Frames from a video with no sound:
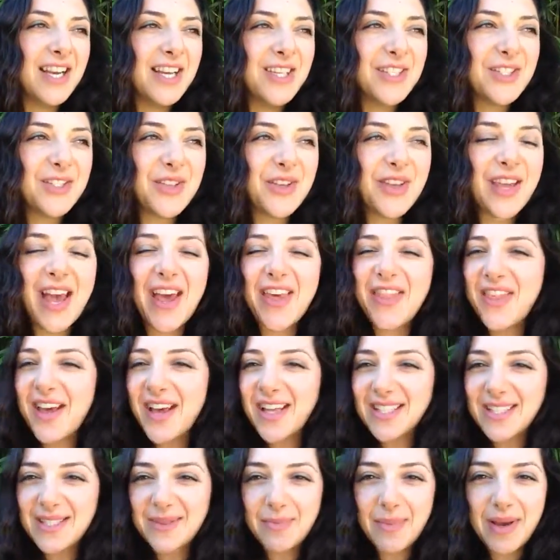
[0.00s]
so yeah,
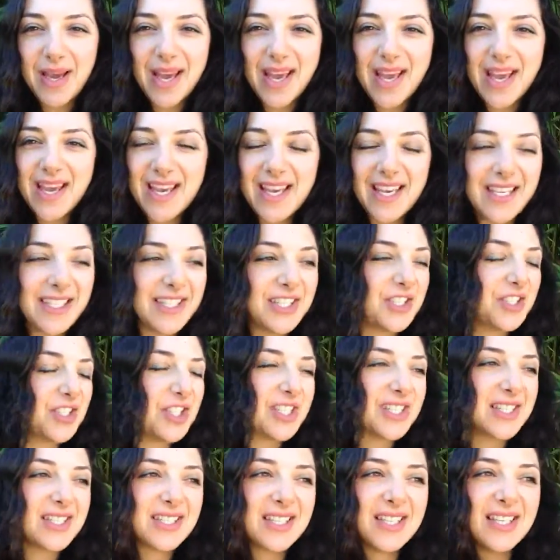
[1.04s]

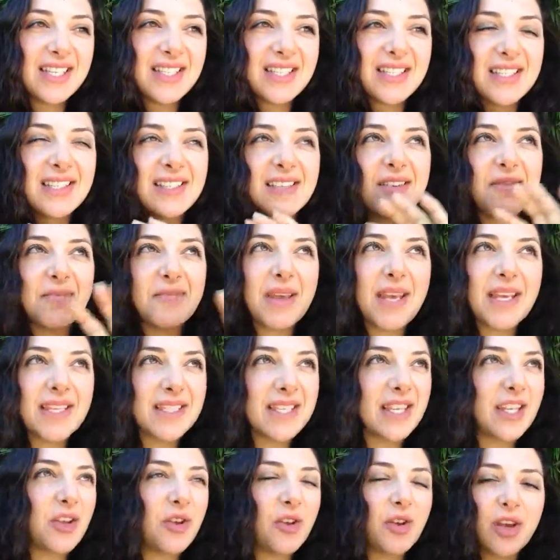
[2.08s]
it's
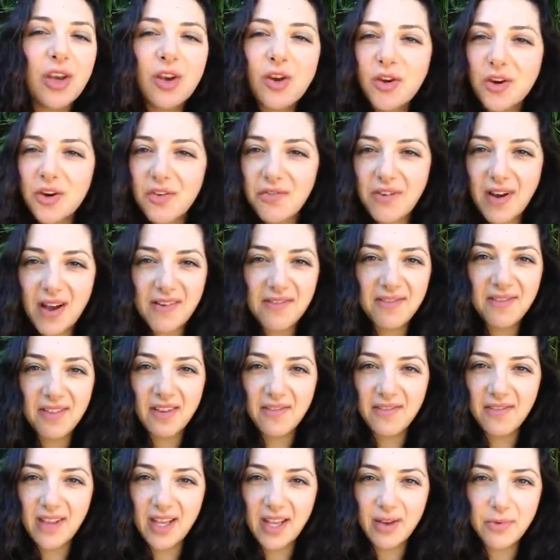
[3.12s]
amazing. You can go to
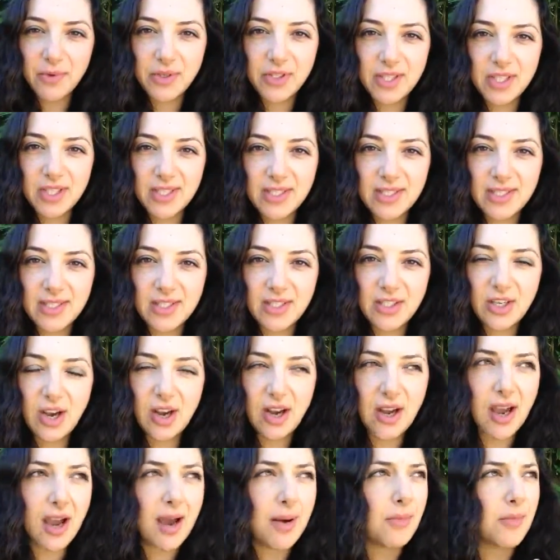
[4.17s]

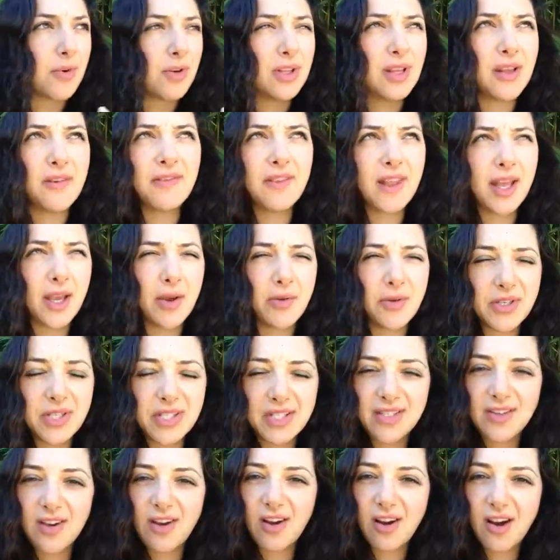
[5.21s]
5lovelanguages.com or
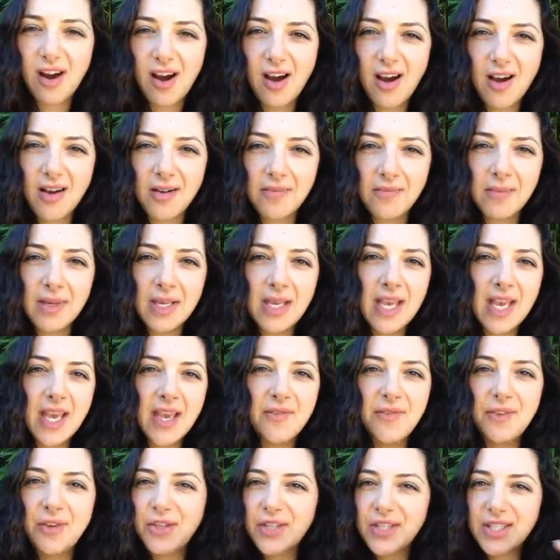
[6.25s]
lovelanguages.com.
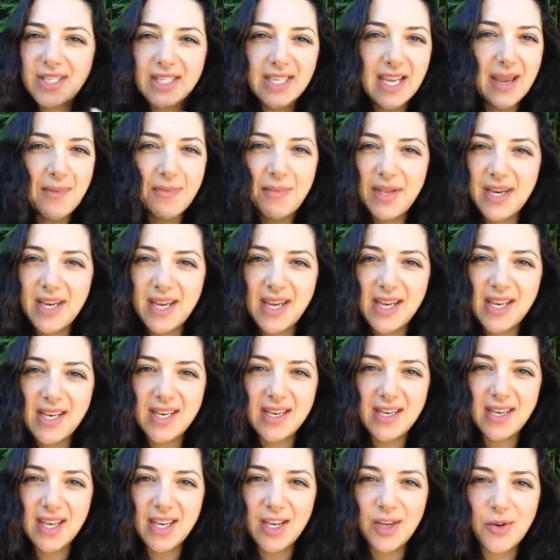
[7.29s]
If you just type it
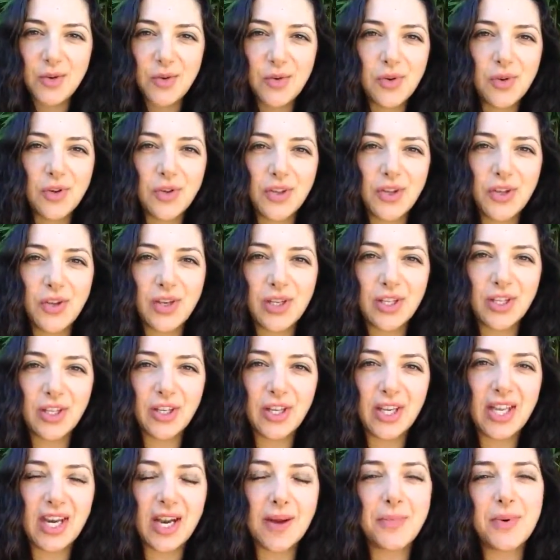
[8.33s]
in Google, you can
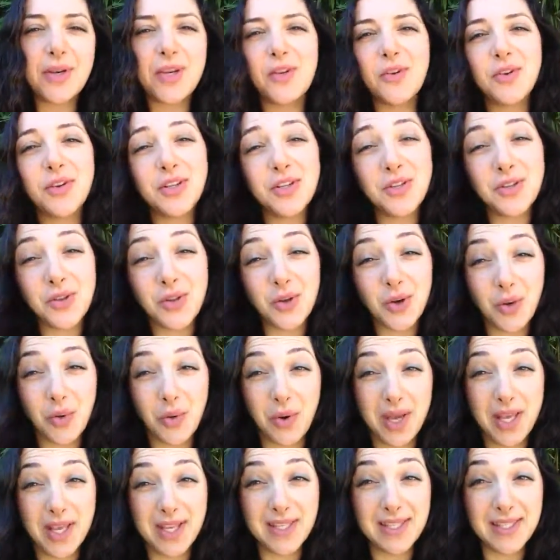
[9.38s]
look it up and you can do the
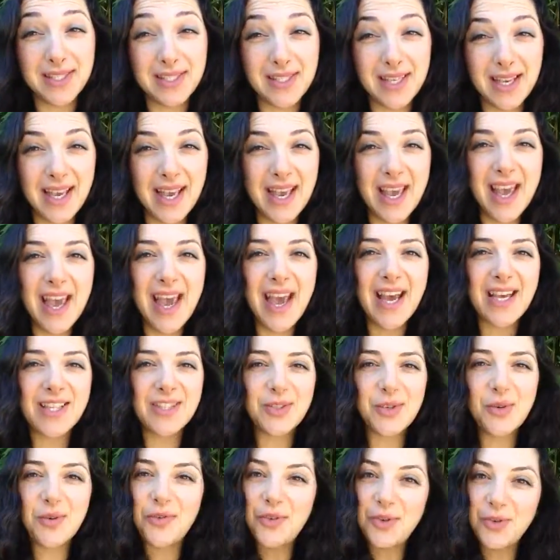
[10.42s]
quiz. And
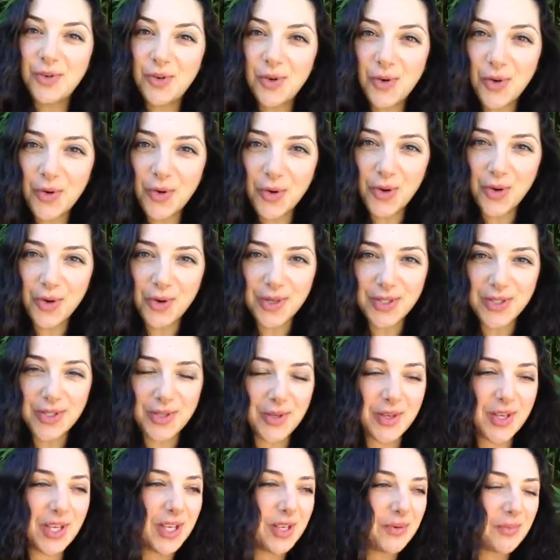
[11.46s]
so if you know yours,
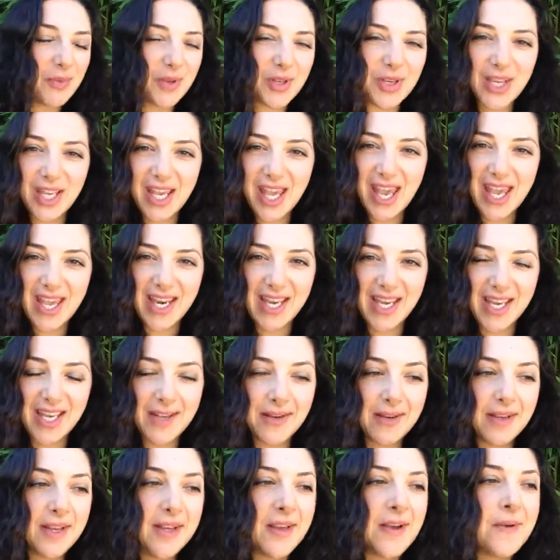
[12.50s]
you can communicate it.